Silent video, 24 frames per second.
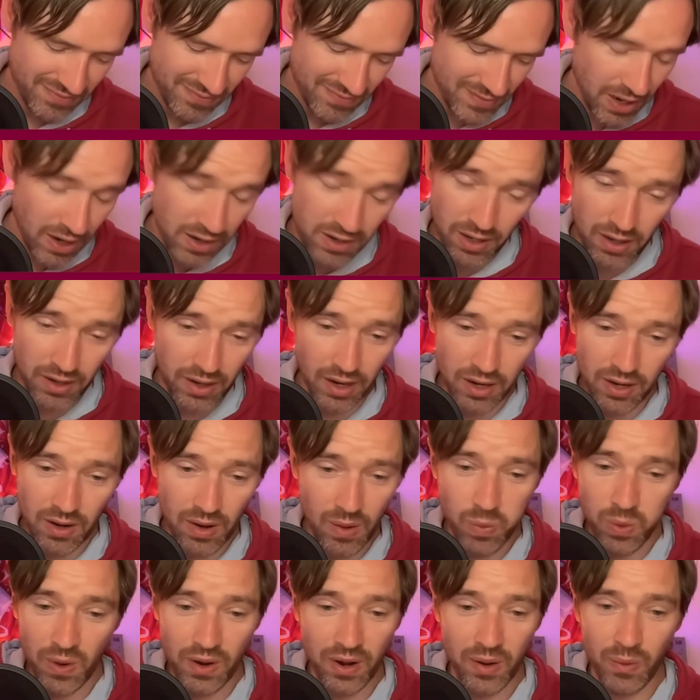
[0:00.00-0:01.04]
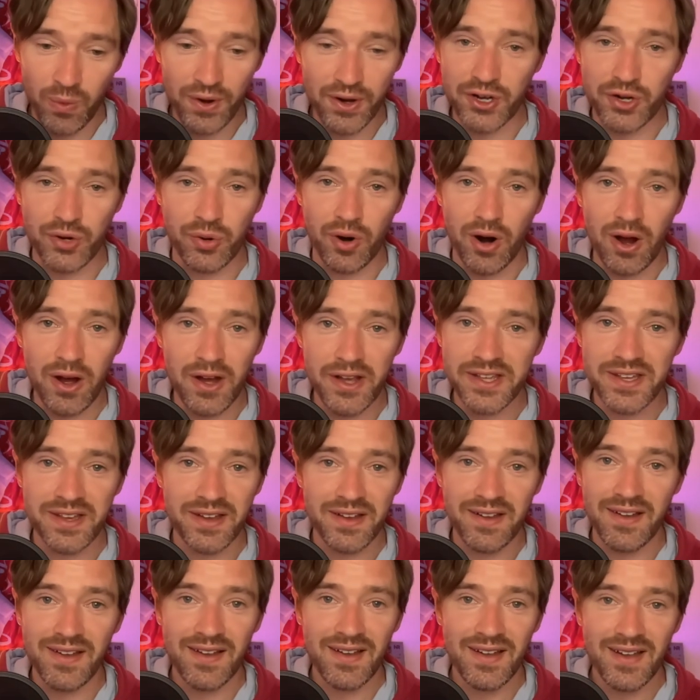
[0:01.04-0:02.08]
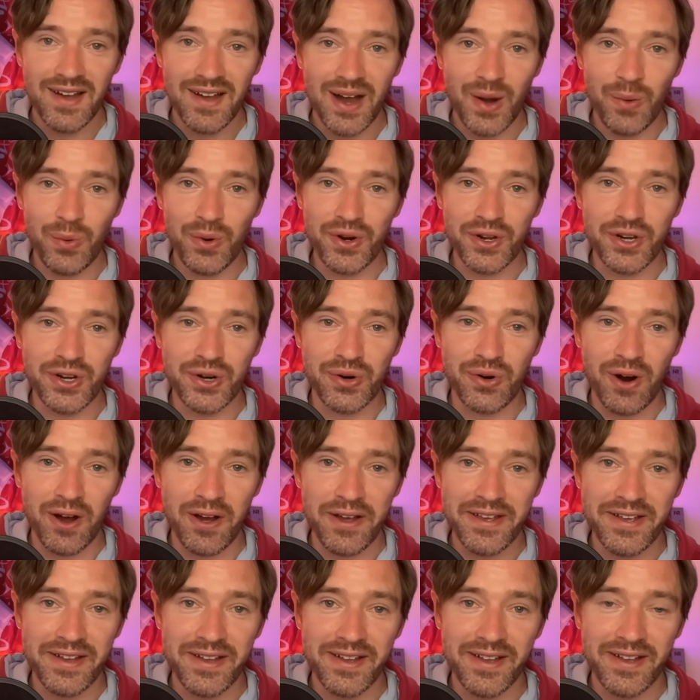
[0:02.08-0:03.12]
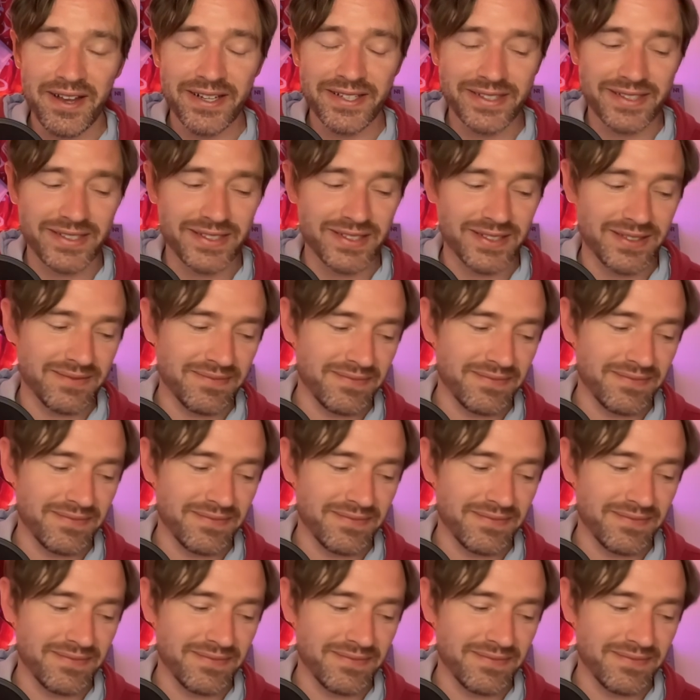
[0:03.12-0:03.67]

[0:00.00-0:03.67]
I want to cry. I want to cry. It's